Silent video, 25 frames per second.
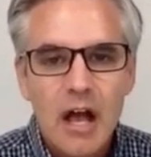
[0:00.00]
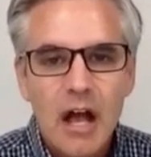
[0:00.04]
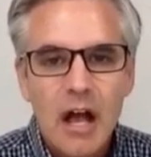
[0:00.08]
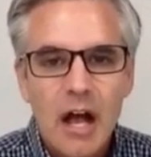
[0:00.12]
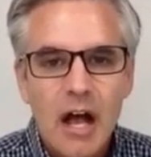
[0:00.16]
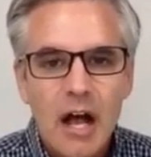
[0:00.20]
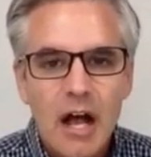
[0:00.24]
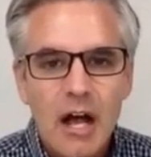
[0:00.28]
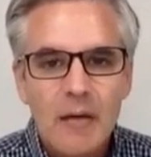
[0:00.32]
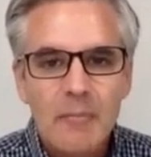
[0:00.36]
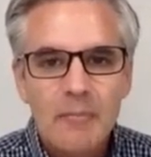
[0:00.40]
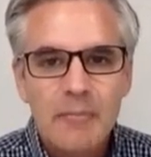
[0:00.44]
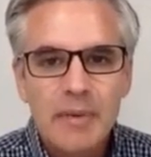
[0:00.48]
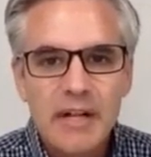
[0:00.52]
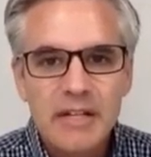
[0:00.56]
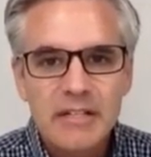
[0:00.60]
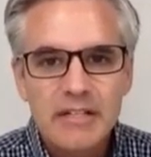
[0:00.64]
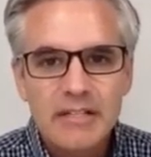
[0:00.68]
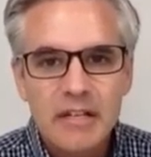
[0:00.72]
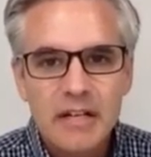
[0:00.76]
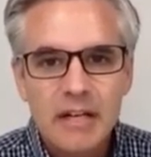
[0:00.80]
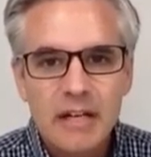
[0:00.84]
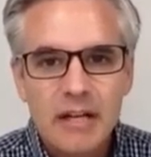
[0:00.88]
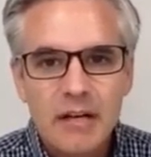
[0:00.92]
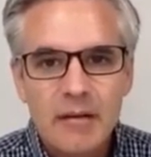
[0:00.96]

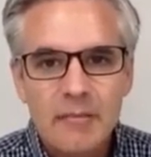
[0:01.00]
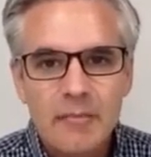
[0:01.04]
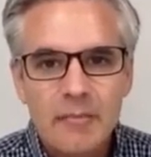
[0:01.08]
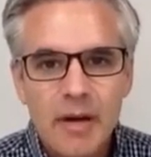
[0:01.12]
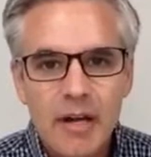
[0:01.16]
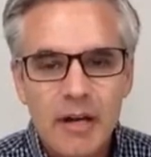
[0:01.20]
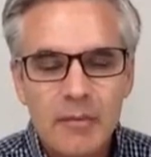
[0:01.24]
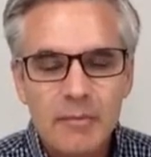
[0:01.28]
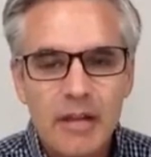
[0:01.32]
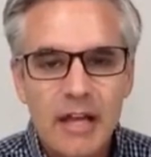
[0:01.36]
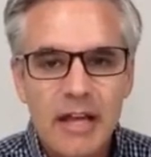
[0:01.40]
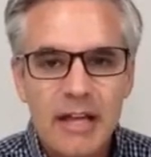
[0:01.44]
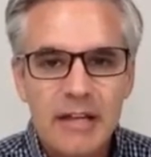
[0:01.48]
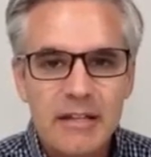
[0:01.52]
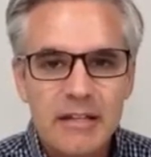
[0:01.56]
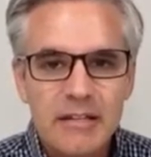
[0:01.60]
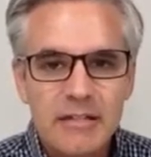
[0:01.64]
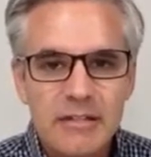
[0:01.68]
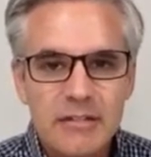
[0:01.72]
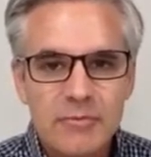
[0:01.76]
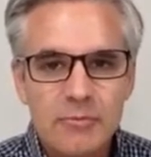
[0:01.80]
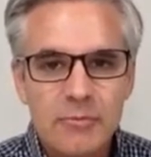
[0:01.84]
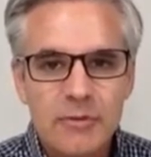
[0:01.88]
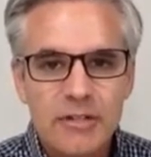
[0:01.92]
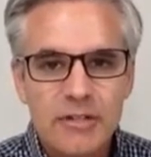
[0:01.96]
Bottom line
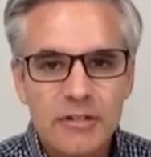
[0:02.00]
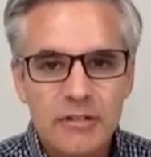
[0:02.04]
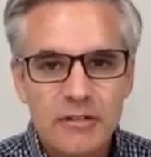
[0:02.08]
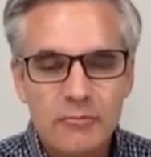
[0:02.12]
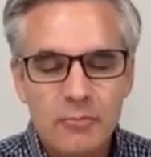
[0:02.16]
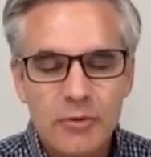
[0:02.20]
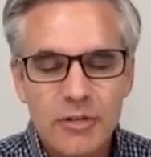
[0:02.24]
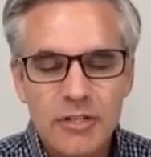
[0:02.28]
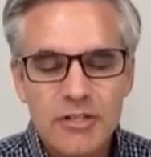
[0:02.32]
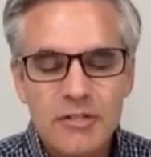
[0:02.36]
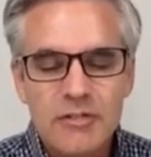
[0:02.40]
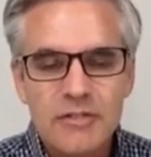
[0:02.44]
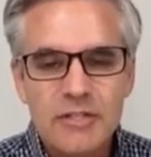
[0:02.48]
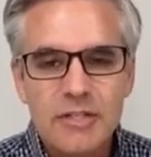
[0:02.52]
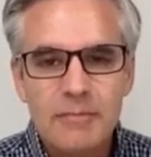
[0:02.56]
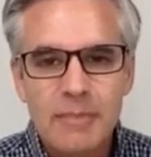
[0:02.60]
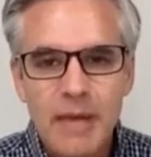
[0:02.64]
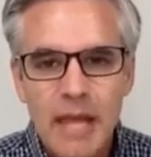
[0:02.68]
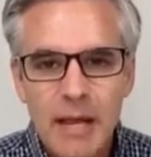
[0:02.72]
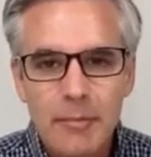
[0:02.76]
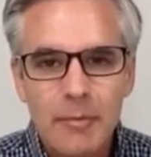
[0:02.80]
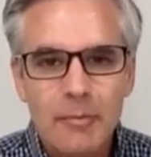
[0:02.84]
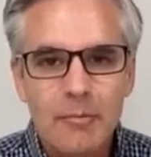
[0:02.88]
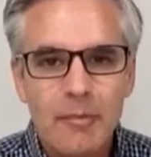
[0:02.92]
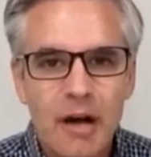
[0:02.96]
is we're just using
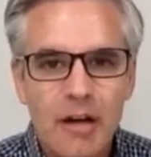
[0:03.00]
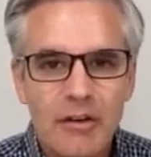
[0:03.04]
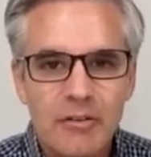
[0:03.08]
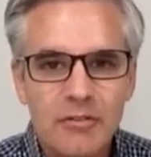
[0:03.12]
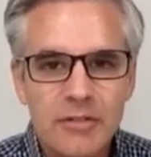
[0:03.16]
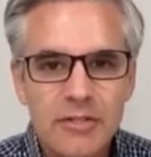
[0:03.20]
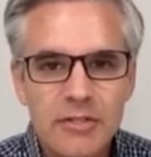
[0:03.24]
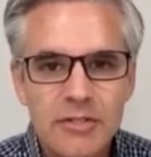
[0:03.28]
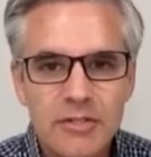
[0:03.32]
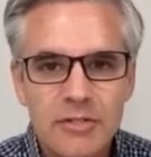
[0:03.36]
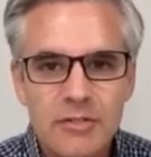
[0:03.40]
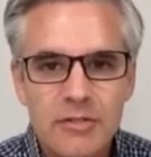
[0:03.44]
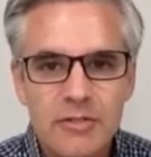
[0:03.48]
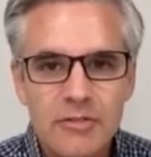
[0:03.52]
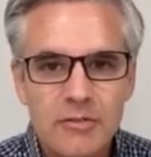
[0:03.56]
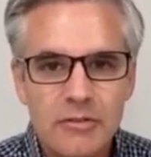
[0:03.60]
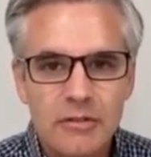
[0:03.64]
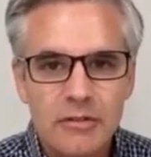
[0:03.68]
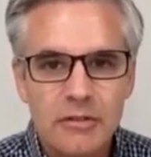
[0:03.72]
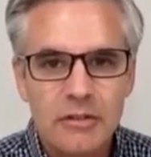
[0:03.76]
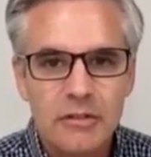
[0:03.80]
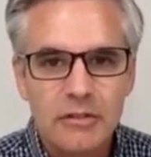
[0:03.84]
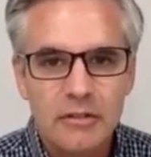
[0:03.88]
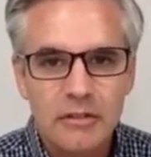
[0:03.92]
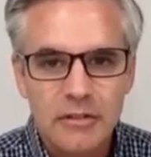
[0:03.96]
paper models to sort
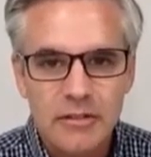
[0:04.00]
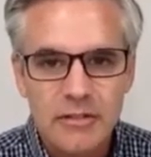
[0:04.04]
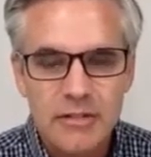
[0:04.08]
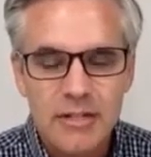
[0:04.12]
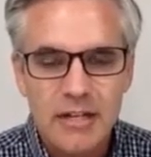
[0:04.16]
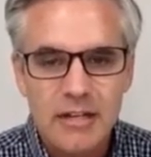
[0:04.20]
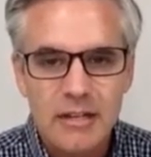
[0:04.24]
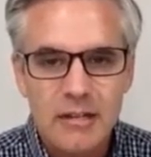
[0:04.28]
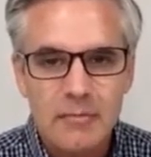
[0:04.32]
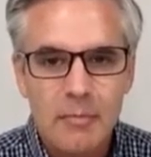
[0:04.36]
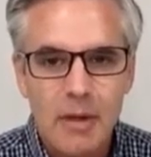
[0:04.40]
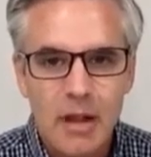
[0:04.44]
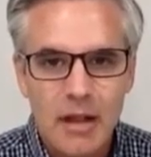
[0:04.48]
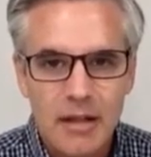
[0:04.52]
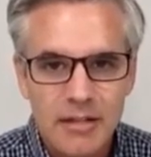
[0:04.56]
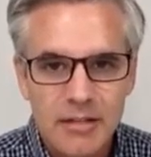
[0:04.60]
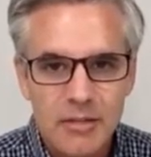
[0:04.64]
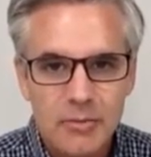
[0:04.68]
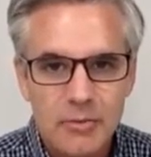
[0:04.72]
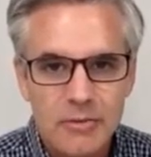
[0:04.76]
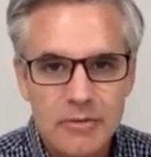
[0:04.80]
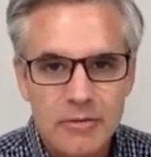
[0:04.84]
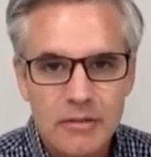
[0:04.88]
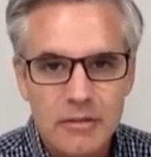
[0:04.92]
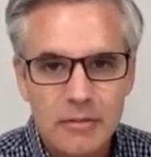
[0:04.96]
of study the
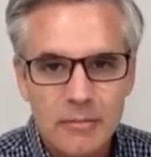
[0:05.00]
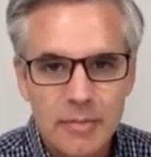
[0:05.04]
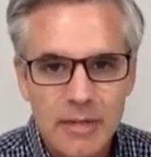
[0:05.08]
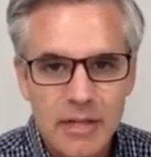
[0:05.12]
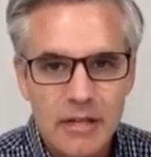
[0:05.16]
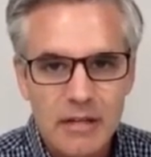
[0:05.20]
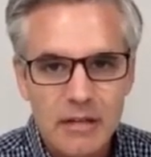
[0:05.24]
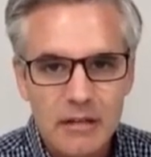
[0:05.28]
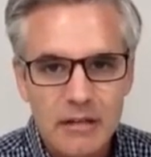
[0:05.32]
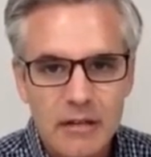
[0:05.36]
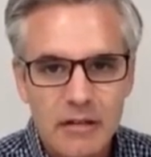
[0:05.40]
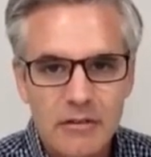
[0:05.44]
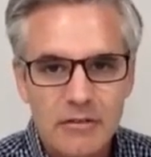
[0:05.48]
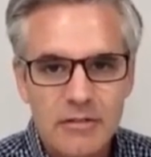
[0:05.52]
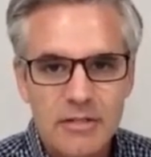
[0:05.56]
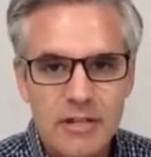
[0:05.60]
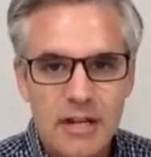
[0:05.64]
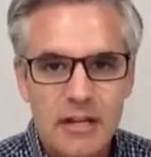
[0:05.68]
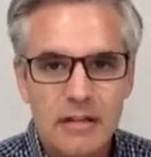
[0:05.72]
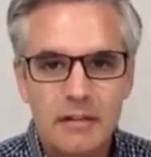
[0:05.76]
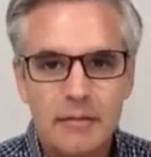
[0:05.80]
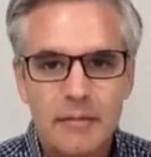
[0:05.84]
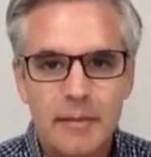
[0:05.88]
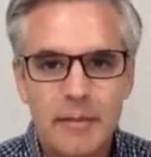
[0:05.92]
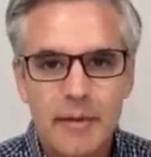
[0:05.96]
molecules a little bit and
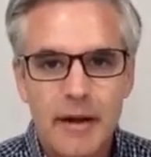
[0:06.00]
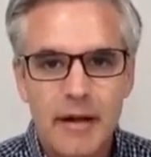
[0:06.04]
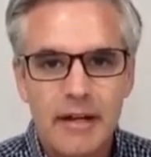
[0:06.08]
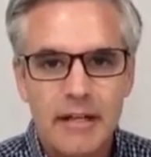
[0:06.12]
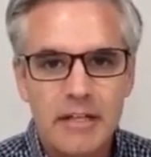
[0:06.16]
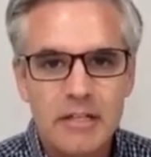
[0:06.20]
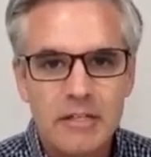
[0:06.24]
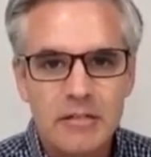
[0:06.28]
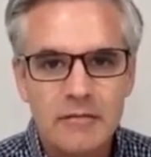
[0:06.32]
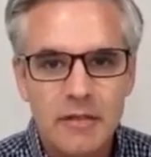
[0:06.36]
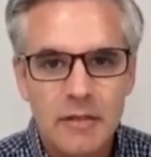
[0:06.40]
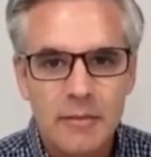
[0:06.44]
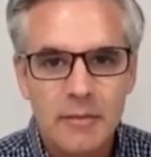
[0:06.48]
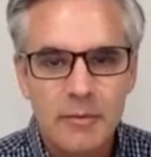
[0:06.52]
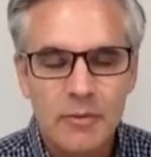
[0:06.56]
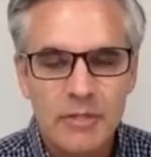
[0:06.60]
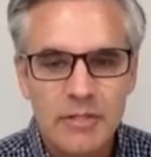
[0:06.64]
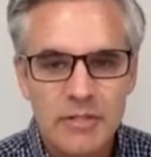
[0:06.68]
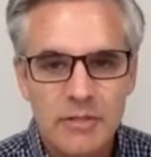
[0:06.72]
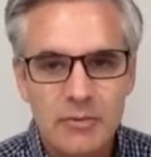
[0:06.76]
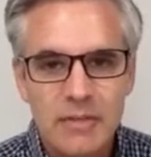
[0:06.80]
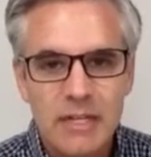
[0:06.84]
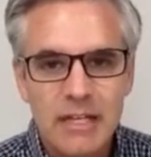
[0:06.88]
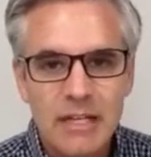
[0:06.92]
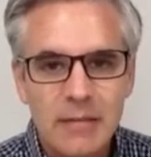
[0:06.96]
understand a little bit about each of them and
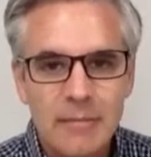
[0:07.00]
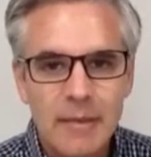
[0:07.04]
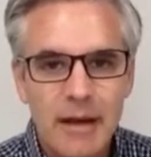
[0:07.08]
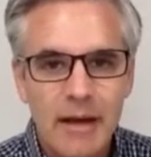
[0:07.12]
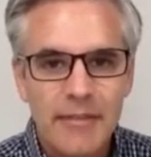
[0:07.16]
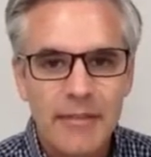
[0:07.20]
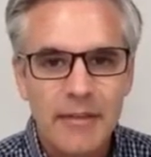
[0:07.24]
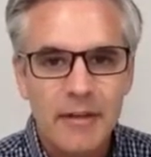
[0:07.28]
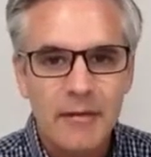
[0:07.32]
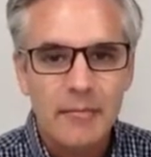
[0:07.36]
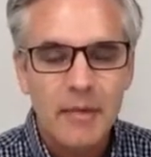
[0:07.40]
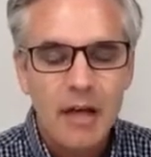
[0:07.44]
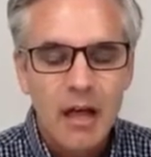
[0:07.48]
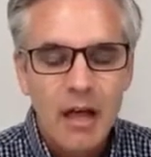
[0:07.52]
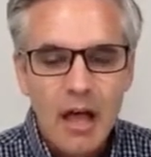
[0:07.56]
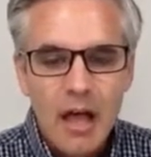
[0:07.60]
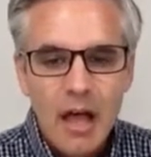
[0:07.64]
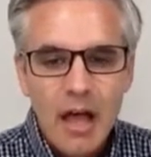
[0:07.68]
what's unique about them.